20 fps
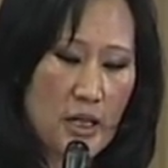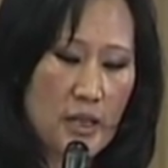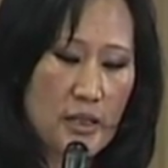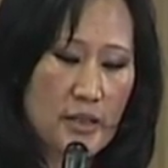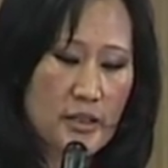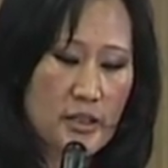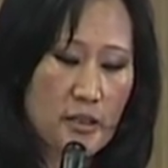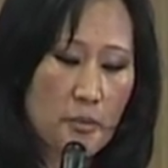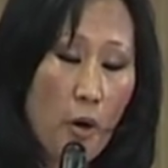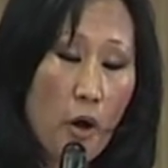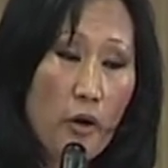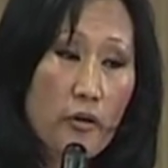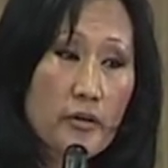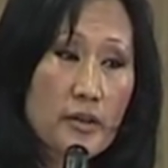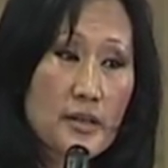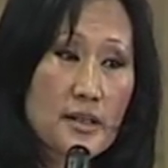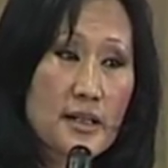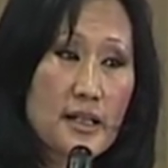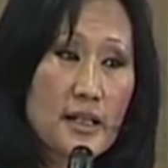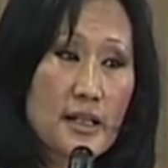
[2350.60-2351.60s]

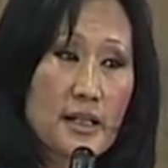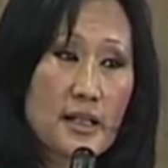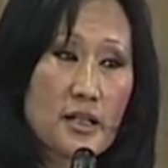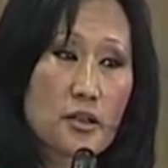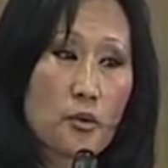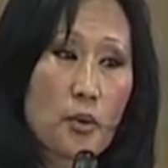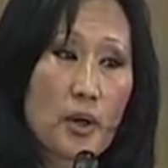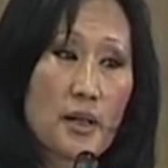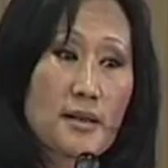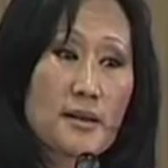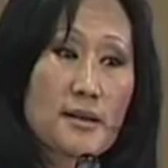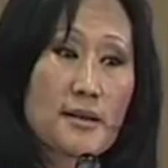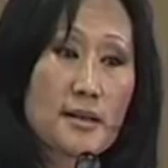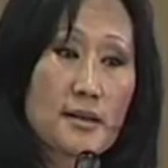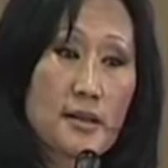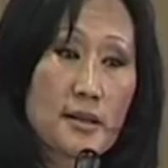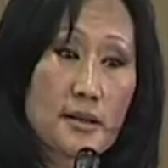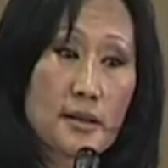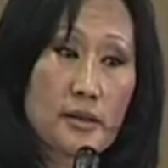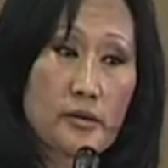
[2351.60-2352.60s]
Democracy is what
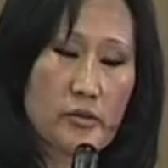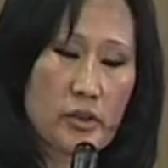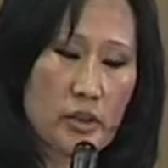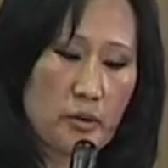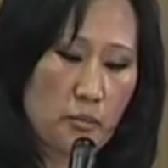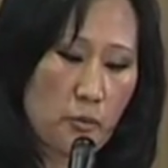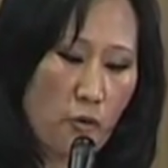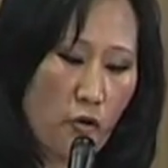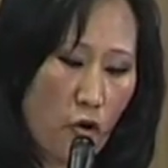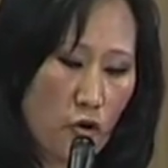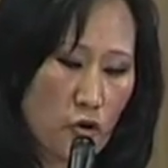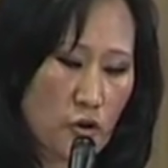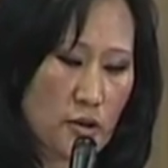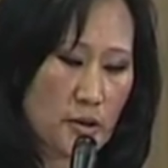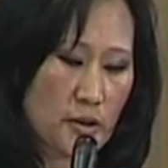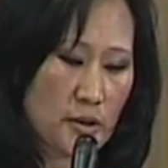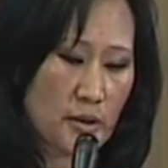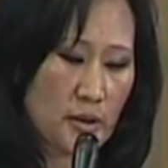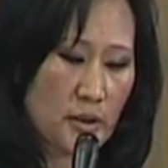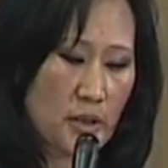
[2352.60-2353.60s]
citizenry
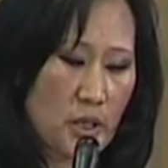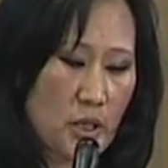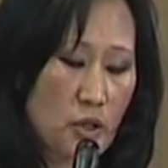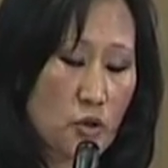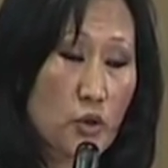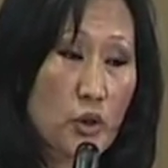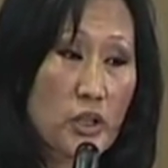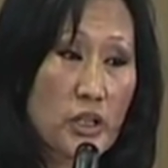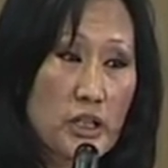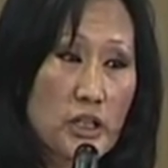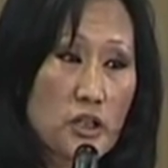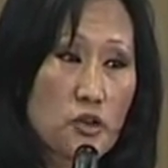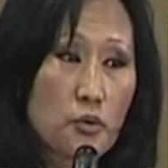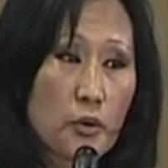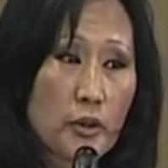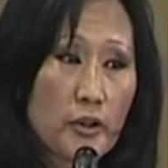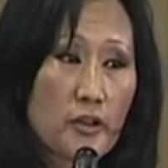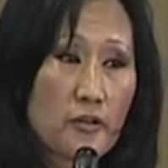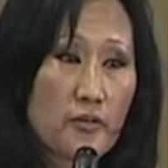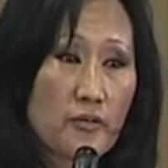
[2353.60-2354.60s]
votes. So each
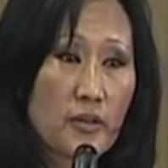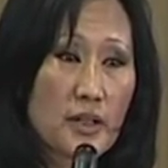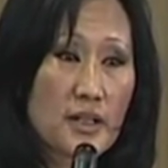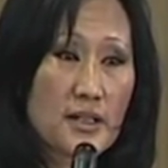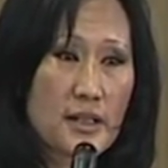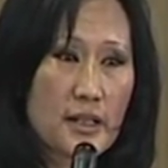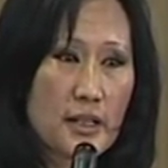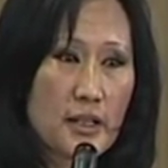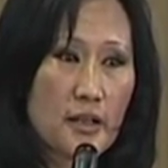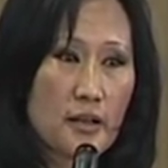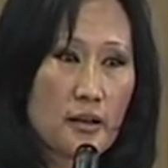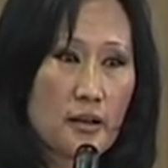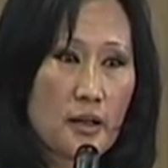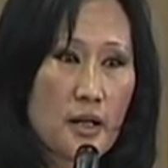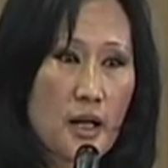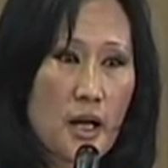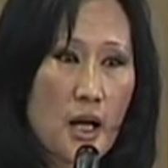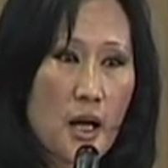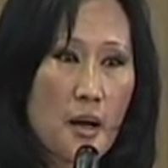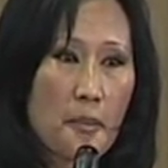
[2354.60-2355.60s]
one of us here
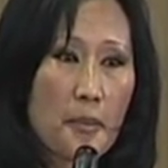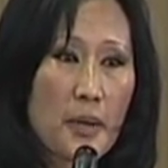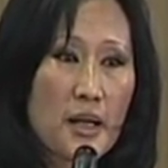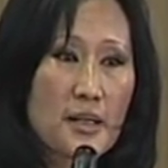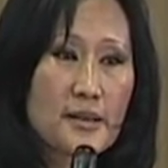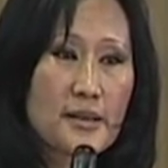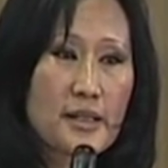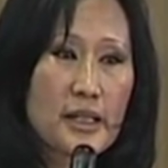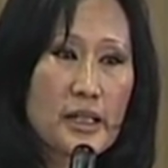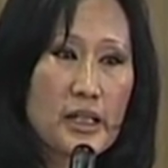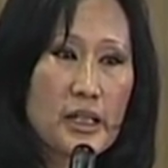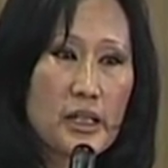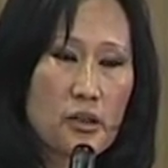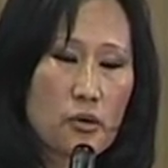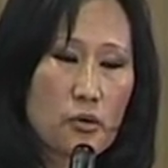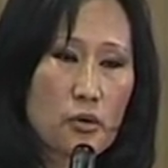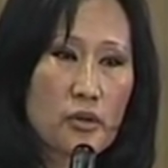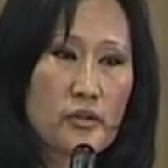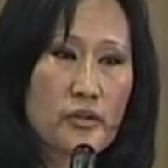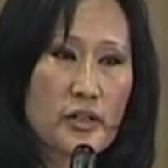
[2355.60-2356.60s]
must take
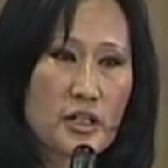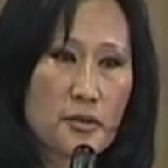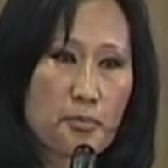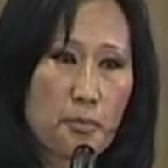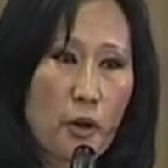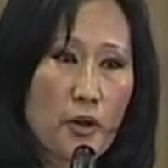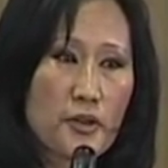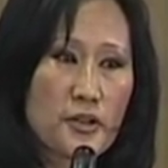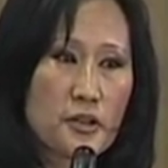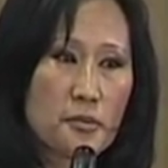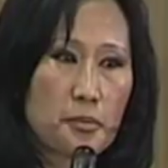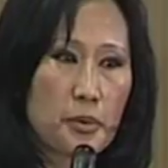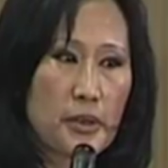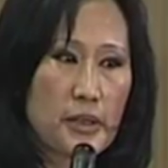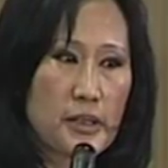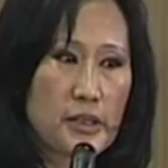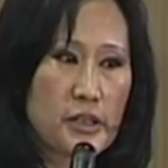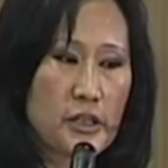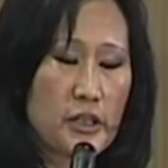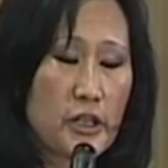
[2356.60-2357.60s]
equal
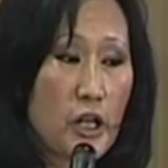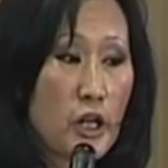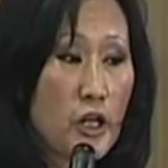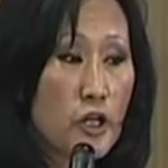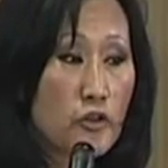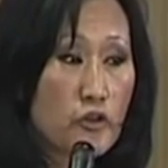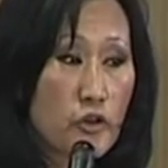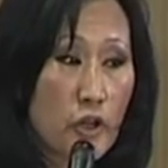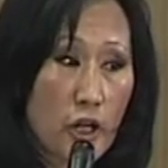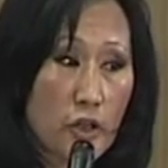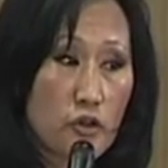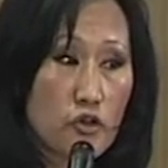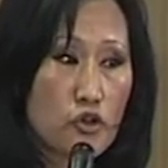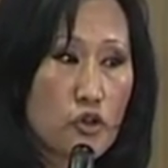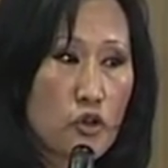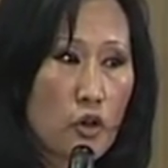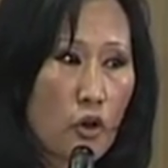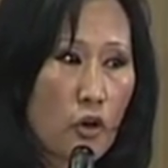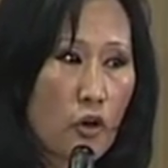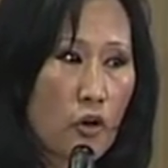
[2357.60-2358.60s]
responsibility to
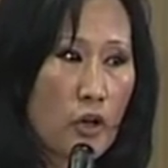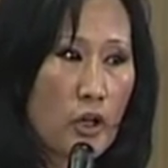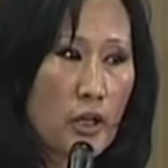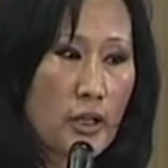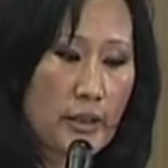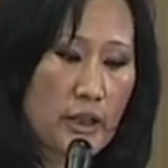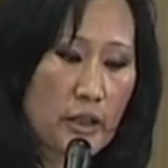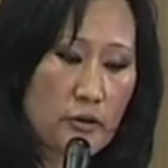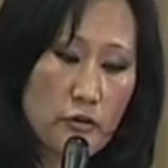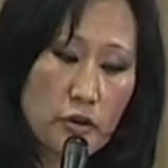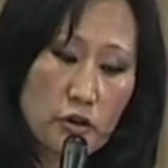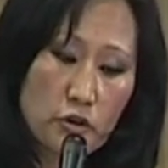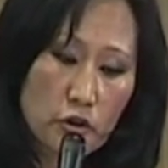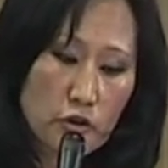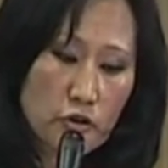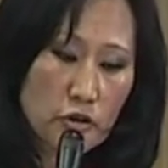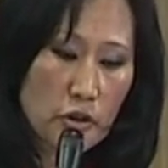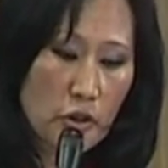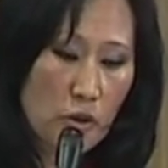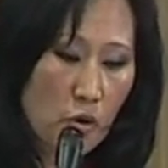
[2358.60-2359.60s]
ensure that we
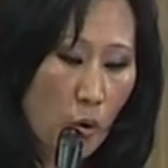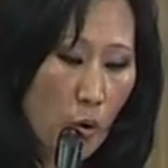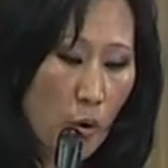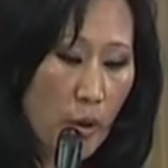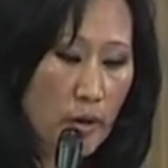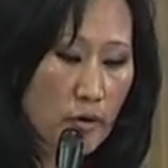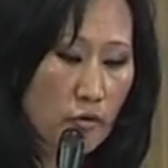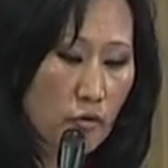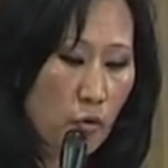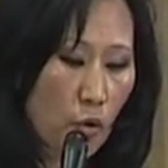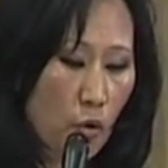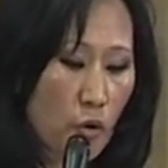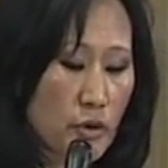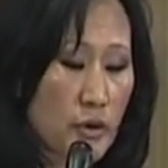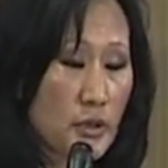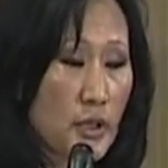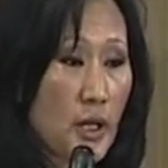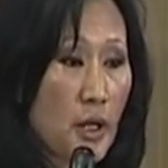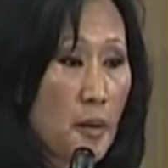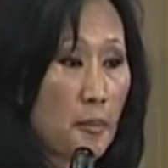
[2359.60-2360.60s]
not only go and vote,
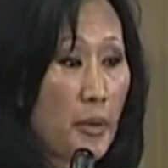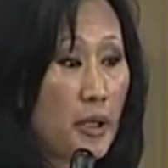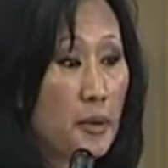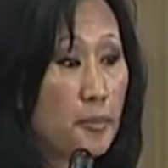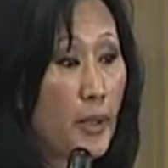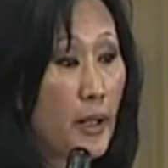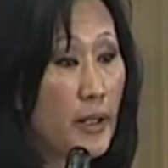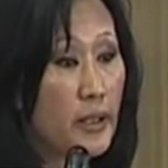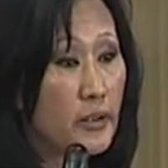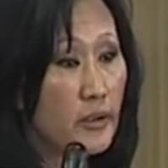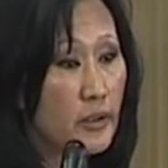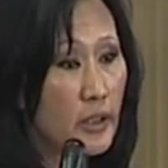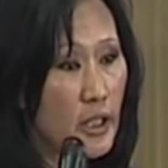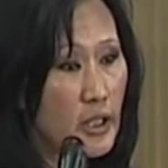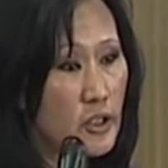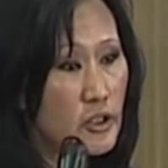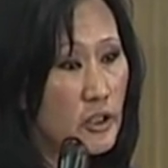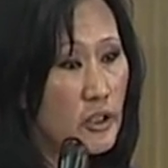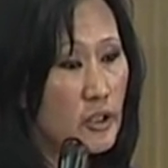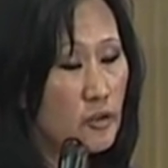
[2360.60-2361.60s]
but by
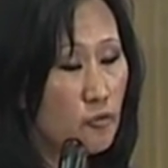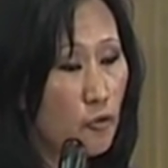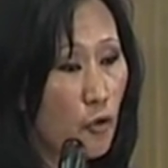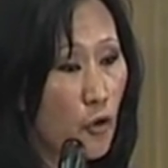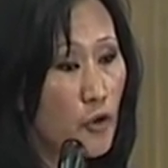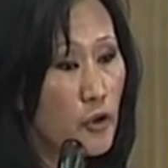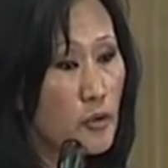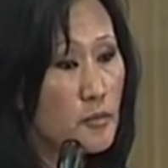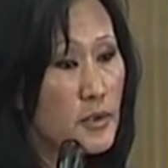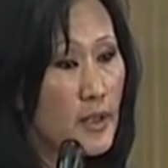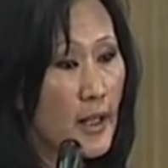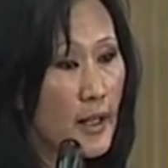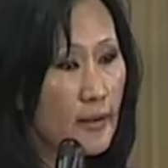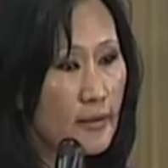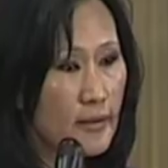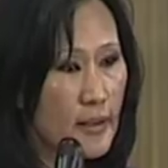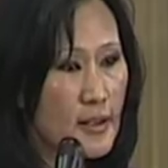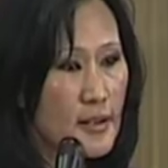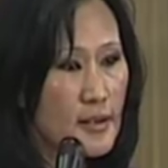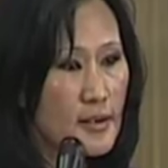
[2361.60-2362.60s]
engaging in forums like
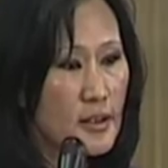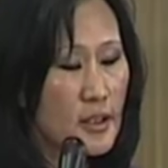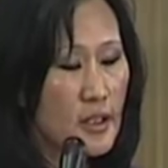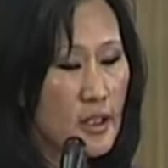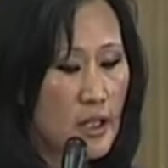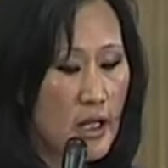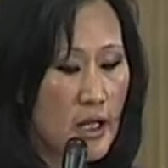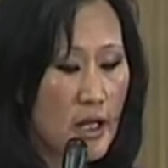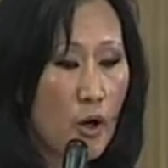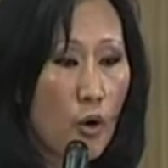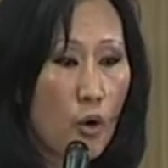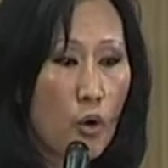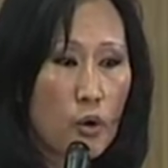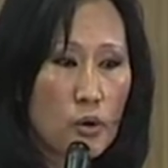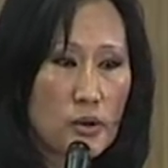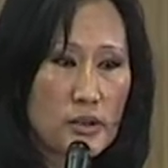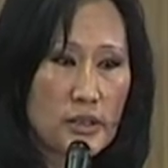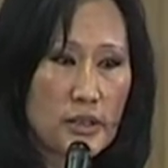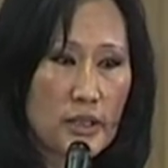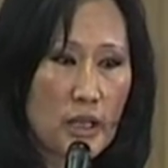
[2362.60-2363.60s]
this,
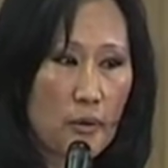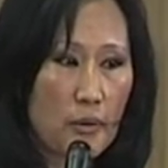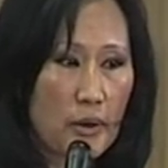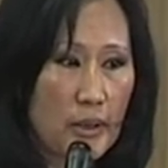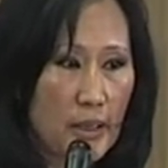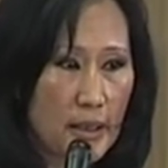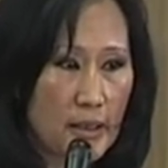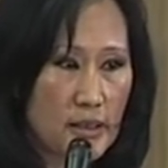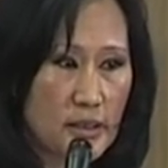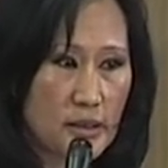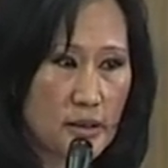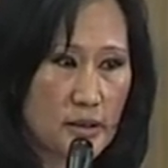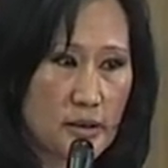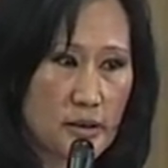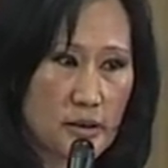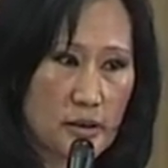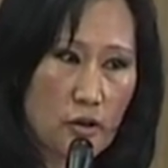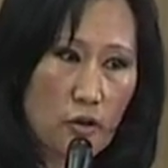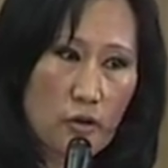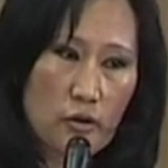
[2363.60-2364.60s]
holding our elected
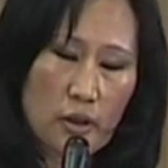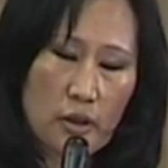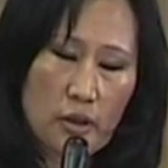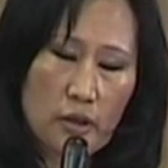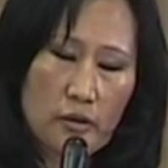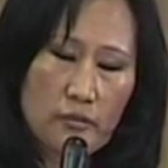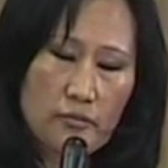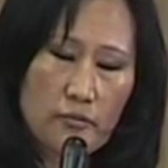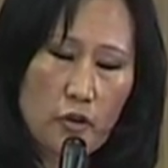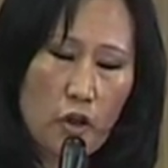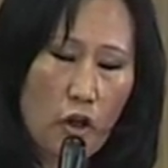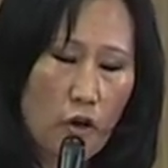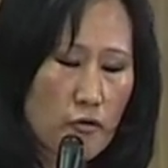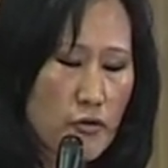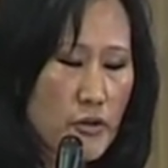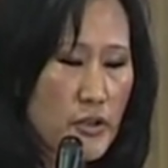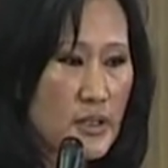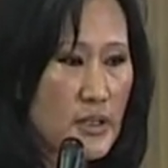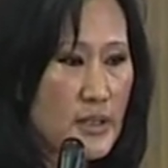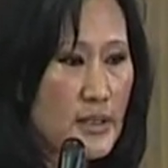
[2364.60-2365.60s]

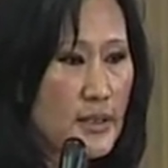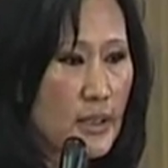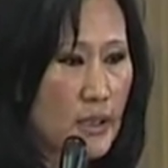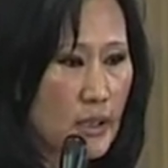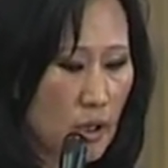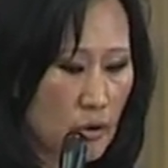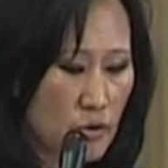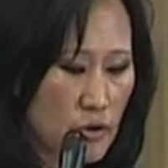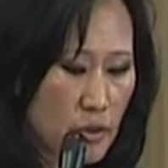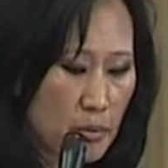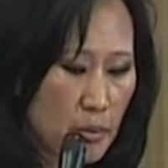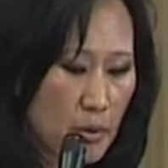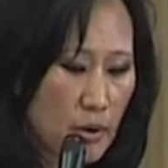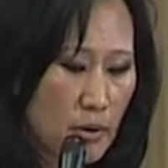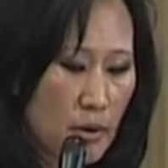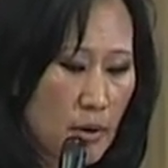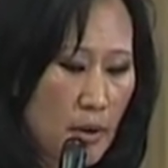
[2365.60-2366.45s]
officials accountable,